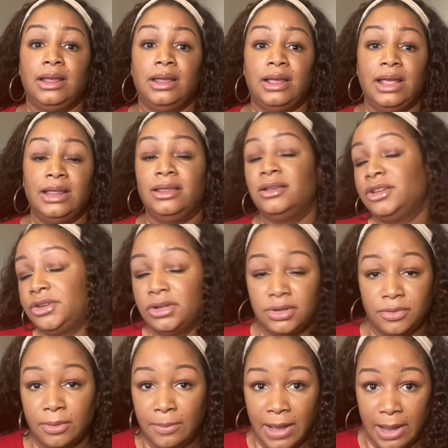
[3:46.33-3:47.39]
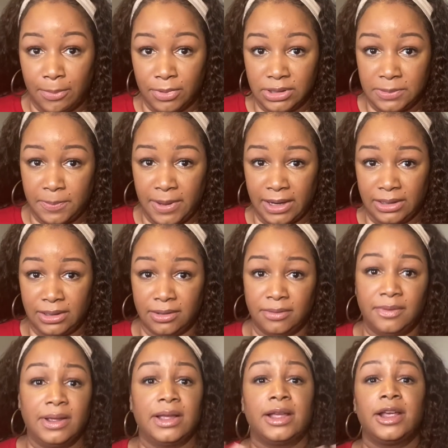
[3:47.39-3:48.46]
and this is just from my perspective,
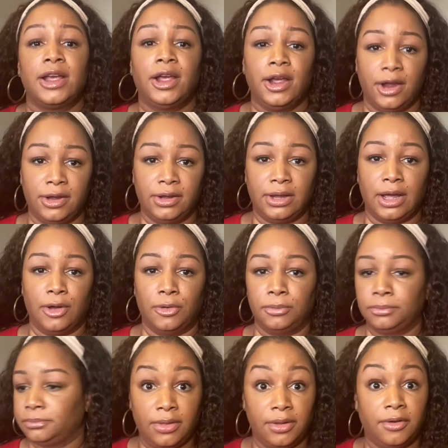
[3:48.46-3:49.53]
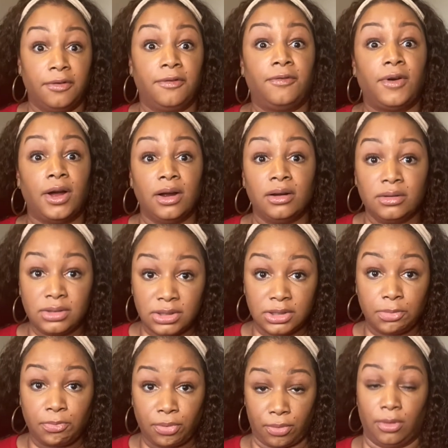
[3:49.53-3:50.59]
here you go. The
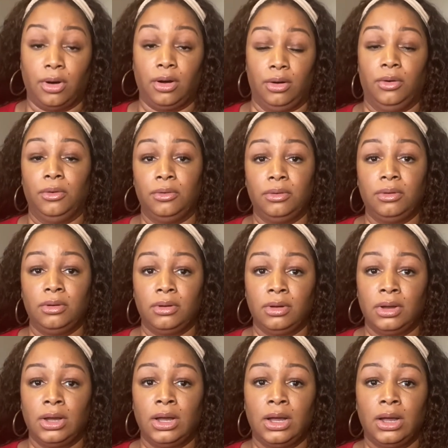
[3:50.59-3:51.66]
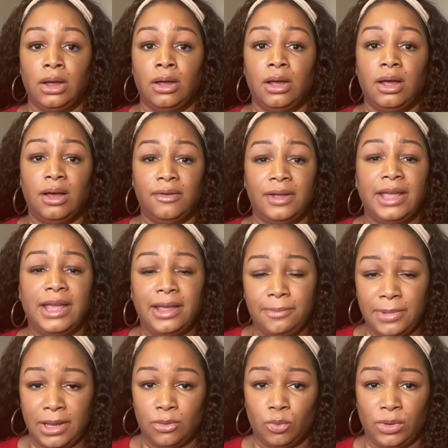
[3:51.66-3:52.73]
first pro of a
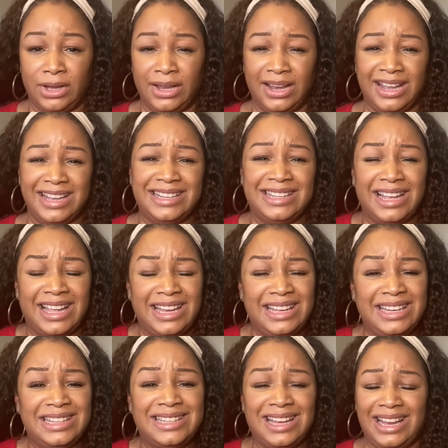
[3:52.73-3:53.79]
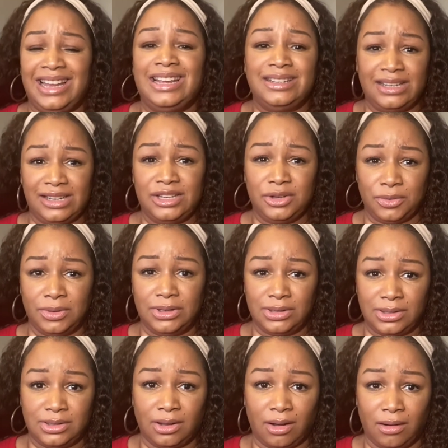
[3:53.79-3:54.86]
headband wig is that it is easy to
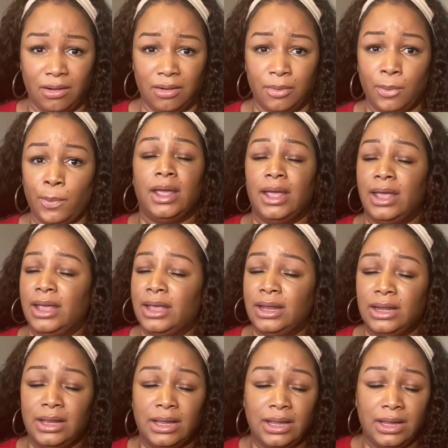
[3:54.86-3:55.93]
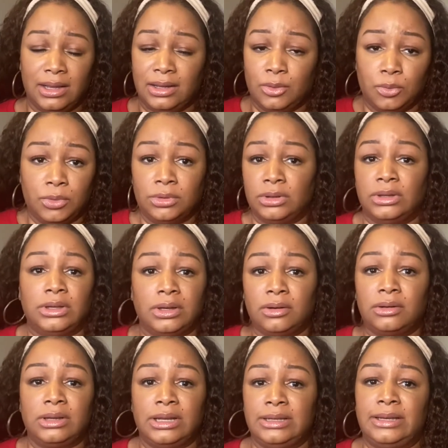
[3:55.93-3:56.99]
install. It will
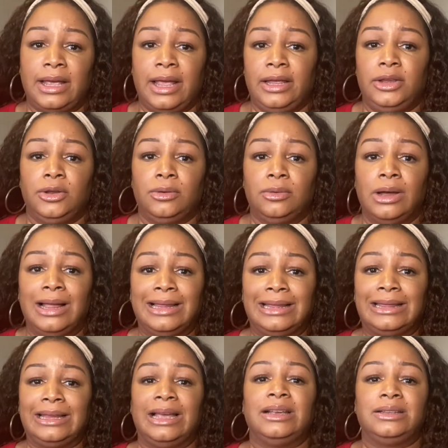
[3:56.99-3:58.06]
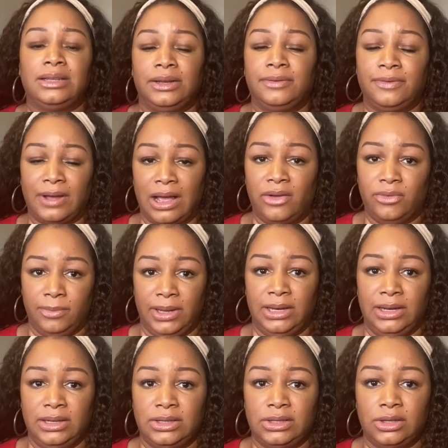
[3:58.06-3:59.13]
literally take you less than five
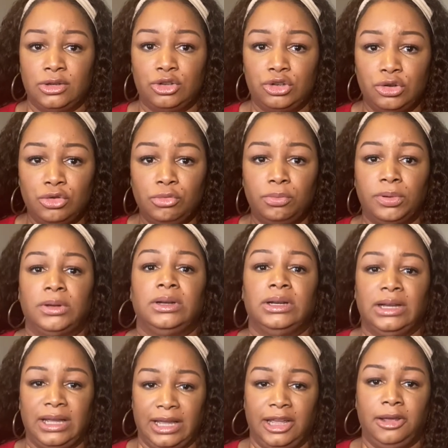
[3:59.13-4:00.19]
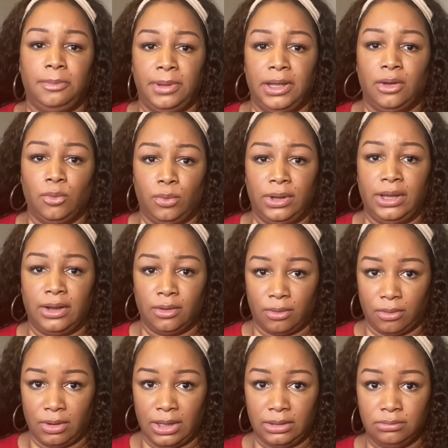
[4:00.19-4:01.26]
minutes to put a headband wig
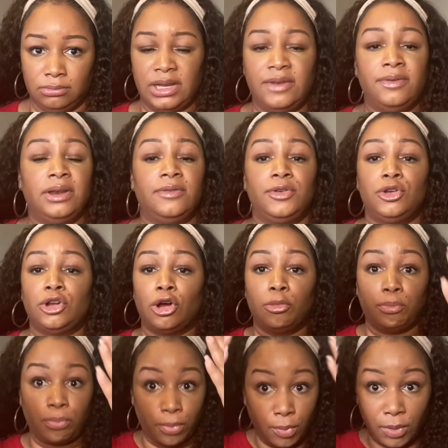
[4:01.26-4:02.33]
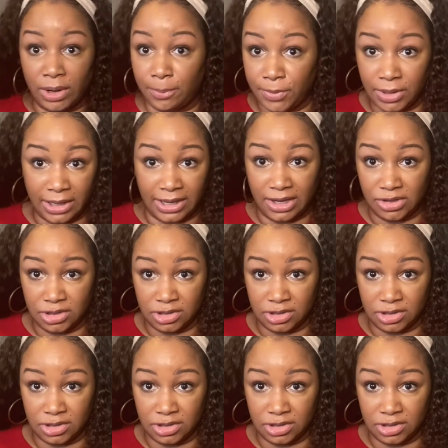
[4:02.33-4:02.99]
on. Even if you don't prep your edges